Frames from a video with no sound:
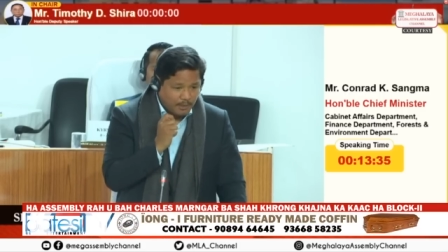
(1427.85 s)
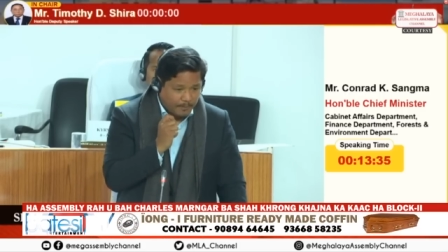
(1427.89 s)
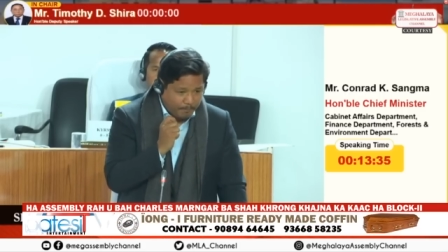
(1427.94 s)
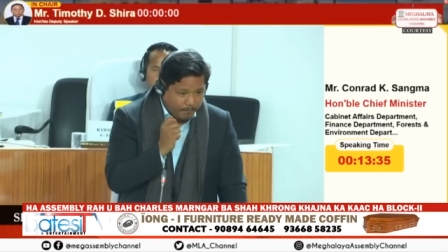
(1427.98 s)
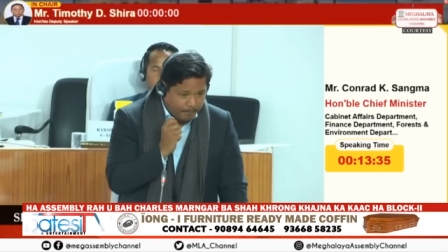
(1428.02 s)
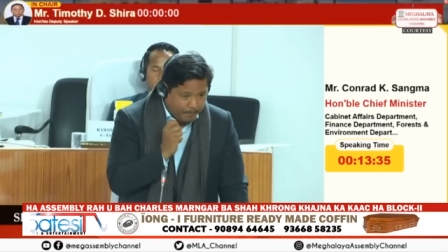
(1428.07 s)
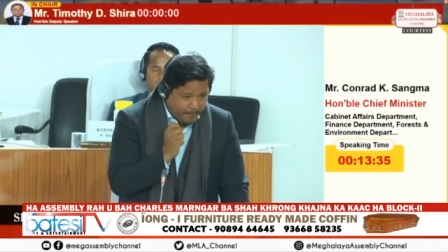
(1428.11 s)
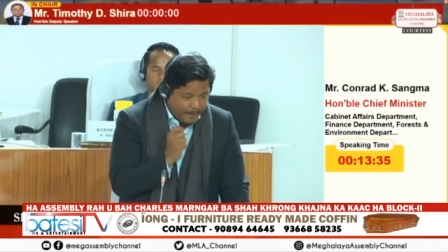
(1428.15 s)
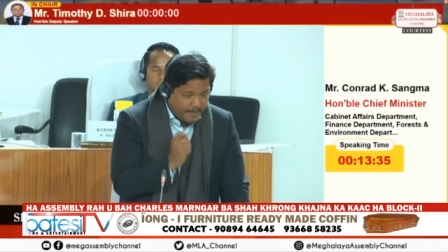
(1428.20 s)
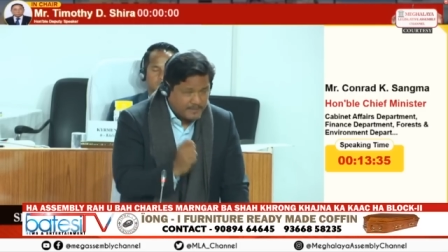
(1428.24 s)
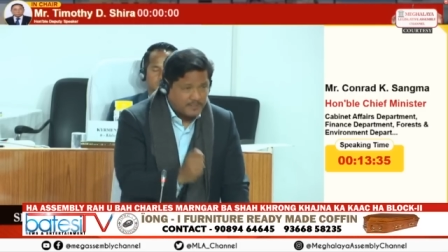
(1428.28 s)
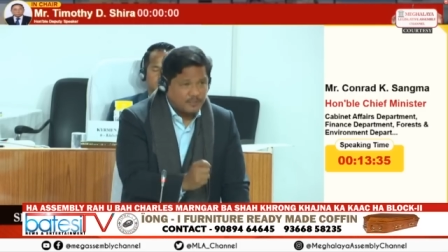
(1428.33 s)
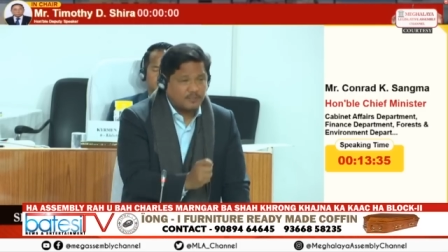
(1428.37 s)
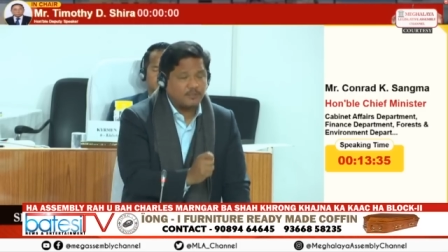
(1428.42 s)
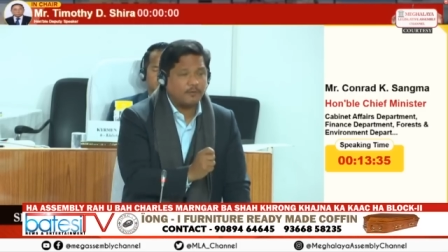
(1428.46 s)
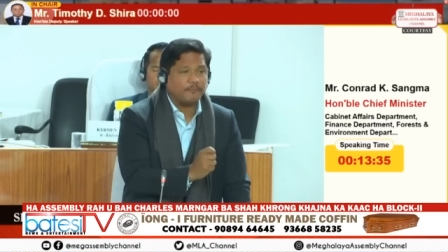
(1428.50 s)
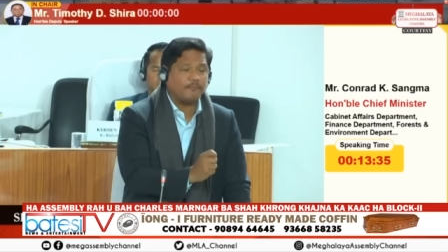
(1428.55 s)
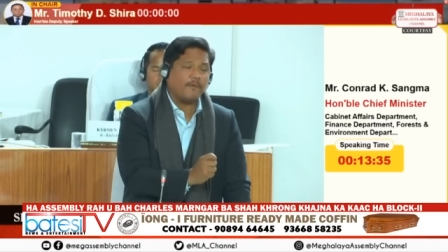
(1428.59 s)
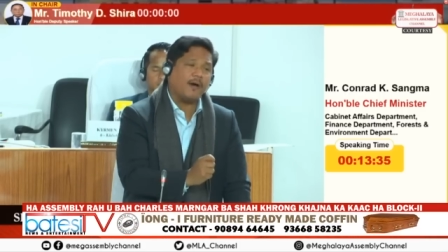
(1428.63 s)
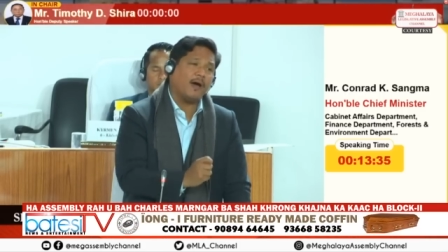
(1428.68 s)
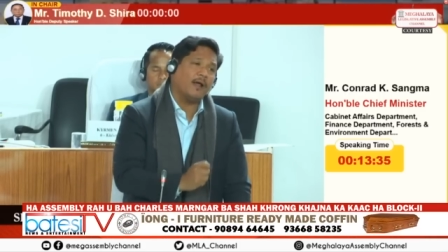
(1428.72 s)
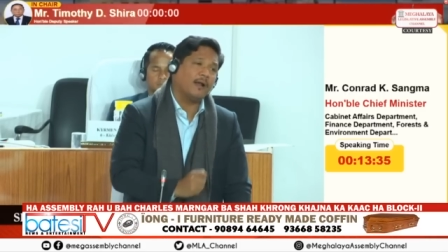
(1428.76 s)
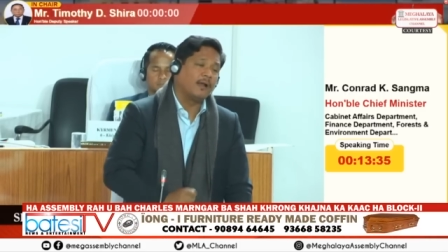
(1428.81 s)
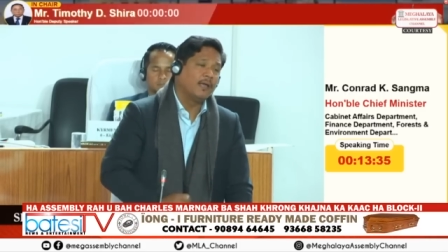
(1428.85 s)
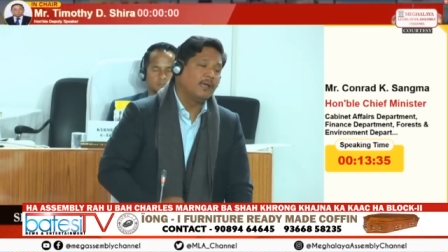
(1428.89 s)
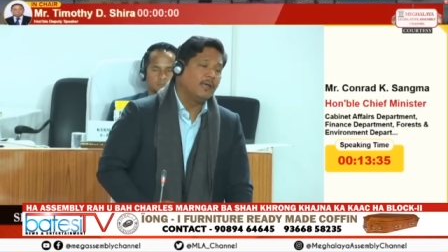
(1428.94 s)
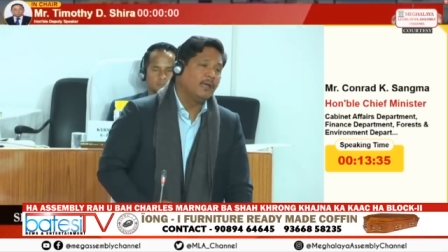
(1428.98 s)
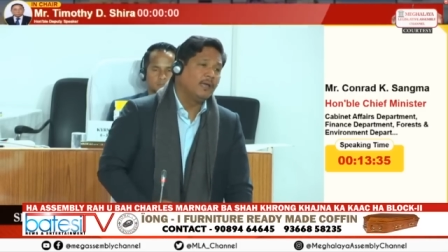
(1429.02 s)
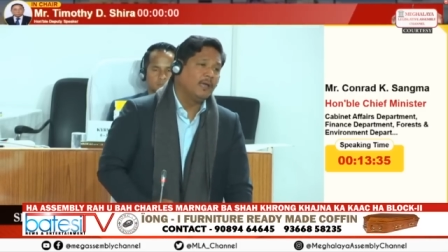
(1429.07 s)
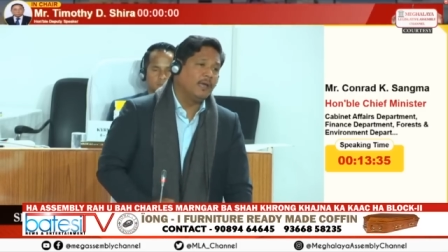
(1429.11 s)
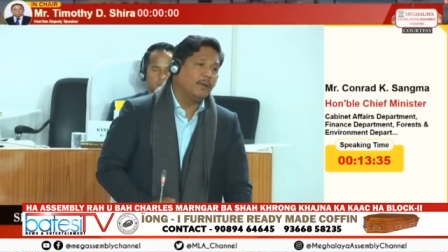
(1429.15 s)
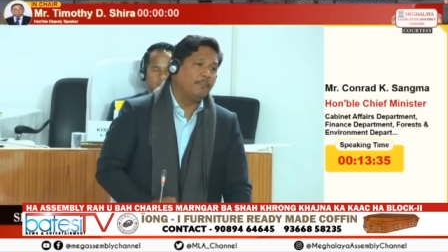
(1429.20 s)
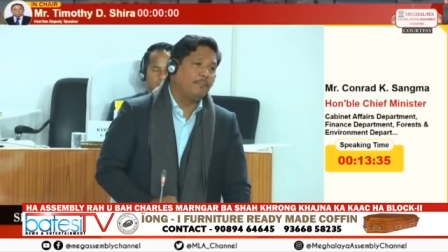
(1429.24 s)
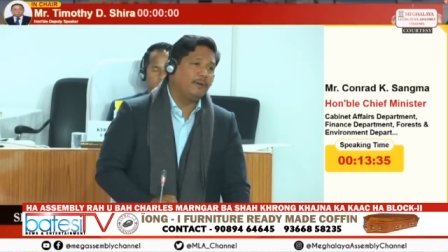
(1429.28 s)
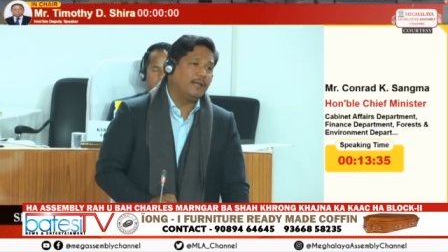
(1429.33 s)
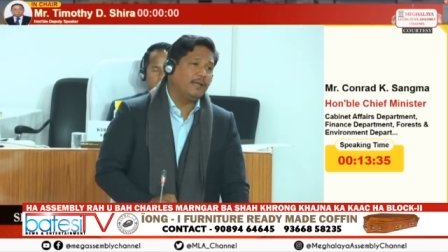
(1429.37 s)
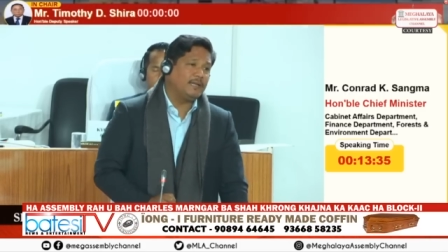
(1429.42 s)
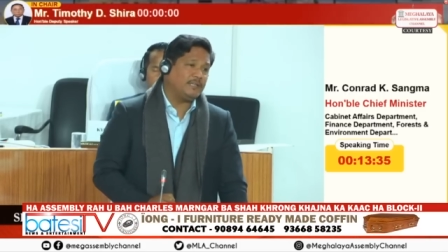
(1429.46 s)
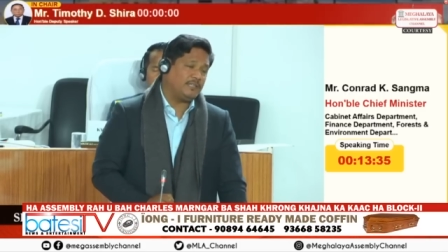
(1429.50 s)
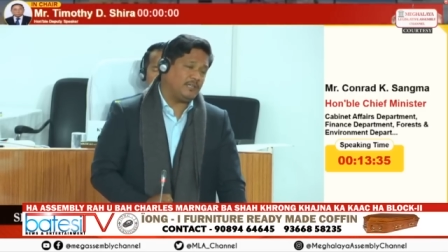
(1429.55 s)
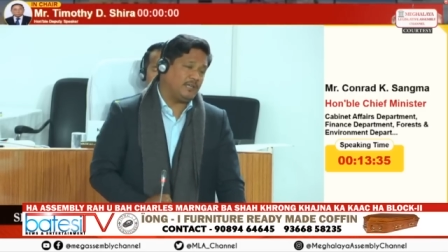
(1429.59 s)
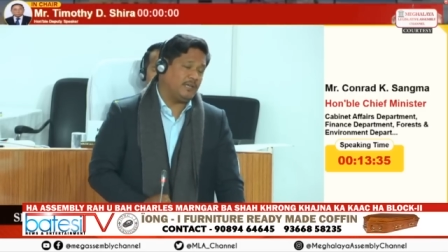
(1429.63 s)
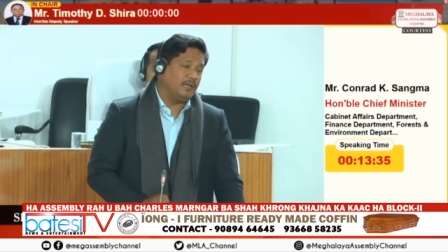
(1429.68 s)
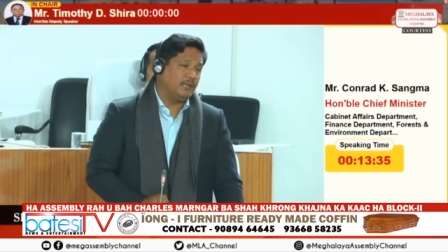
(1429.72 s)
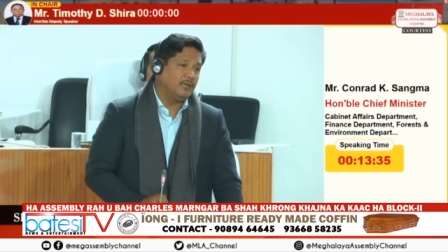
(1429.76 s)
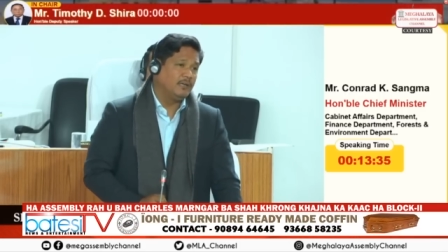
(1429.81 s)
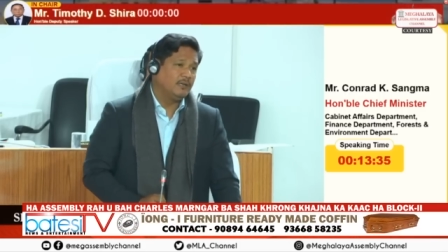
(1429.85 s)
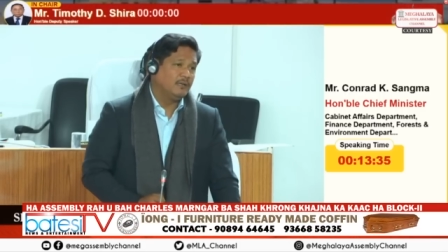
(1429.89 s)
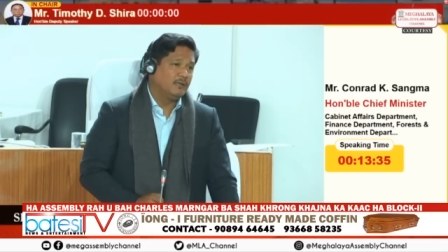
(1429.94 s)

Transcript: best of our ability